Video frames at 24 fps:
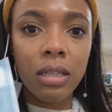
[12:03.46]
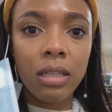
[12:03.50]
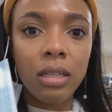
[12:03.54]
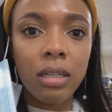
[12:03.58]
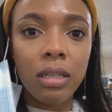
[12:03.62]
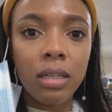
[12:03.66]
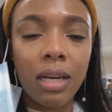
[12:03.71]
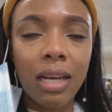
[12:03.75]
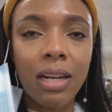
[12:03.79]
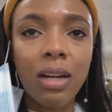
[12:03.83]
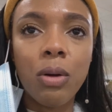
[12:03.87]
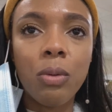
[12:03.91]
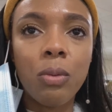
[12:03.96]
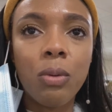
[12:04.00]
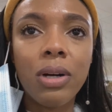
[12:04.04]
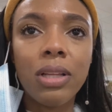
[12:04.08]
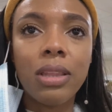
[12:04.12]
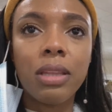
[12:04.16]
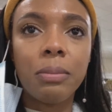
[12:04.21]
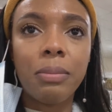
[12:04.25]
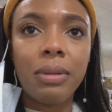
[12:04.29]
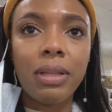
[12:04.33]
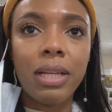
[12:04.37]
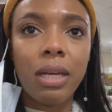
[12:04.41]
I don't want the
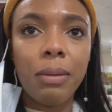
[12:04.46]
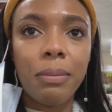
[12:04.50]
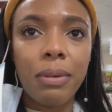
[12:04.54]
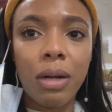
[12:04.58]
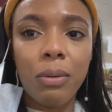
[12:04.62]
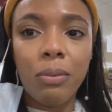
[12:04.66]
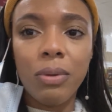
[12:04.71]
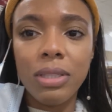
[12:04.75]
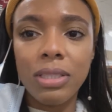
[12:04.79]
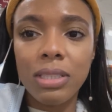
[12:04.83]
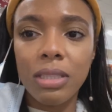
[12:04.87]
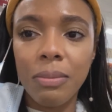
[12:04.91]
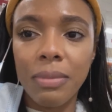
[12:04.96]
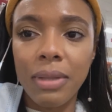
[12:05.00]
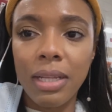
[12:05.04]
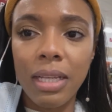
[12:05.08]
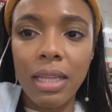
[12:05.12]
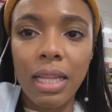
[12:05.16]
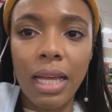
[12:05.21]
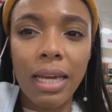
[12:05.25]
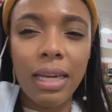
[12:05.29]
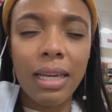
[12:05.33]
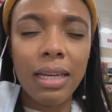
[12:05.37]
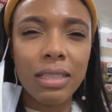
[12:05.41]
plate, but I want something
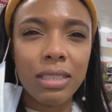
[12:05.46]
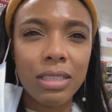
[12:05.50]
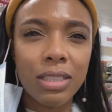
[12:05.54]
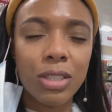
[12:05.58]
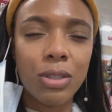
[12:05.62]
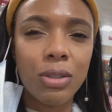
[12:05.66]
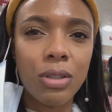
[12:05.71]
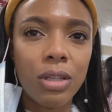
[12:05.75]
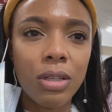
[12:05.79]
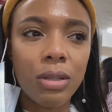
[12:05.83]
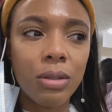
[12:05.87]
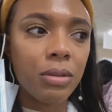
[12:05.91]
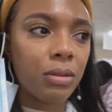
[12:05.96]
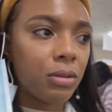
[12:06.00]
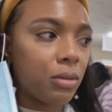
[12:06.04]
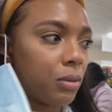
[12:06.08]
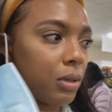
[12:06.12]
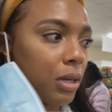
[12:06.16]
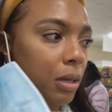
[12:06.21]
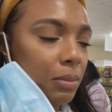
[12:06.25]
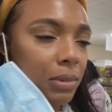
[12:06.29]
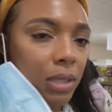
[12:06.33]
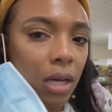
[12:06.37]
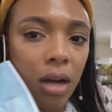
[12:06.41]
like it. It's showing you what
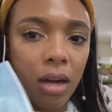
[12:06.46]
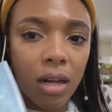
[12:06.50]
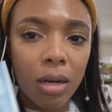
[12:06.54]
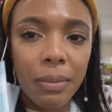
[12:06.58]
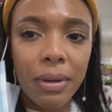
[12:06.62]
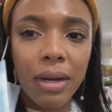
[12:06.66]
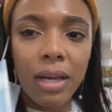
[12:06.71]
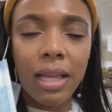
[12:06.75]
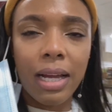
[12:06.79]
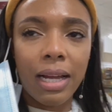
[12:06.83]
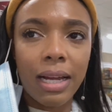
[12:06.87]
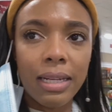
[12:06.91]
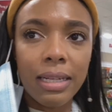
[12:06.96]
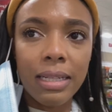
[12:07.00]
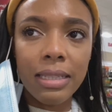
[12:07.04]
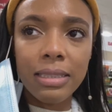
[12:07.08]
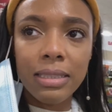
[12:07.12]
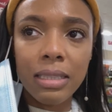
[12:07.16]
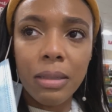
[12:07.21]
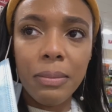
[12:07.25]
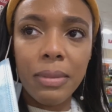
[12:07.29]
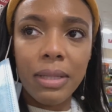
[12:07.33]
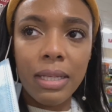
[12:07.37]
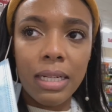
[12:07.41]
I'm talking about. Like I need
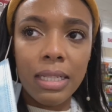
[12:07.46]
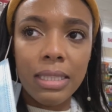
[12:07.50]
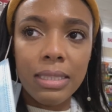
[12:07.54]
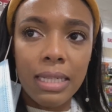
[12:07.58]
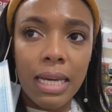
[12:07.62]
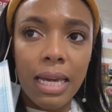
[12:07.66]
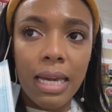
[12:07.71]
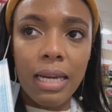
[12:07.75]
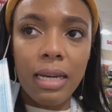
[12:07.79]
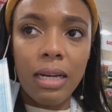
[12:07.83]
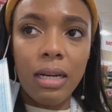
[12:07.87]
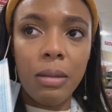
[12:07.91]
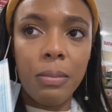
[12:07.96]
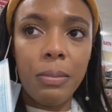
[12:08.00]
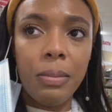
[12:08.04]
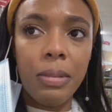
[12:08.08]
something to take up